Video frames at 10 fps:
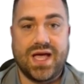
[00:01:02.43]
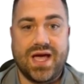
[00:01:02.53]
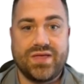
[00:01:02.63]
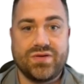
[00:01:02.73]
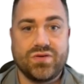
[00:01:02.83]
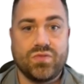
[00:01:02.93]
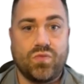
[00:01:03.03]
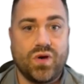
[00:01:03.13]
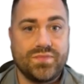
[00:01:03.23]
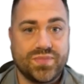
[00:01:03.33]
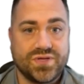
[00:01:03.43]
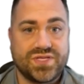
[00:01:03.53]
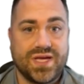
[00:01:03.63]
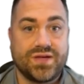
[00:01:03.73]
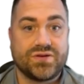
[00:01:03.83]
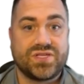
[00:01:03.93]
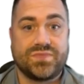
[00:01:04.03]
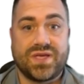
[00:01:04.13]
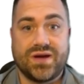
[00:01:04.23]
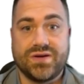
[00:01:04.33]
either 1%, or
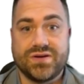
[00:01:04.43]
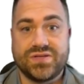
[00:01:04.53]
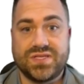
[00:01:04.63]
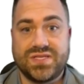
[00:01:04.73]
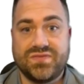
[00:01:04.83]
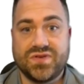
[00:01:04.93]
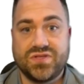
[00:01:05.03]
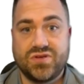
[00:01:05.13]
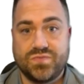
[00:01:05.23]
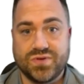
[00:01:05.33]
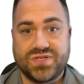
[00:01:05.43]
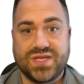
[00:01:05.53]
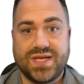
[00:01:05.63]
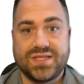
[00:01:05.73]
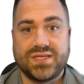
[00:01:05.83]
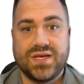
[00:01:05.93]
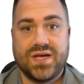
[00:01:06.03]
some carriers it's even 2%.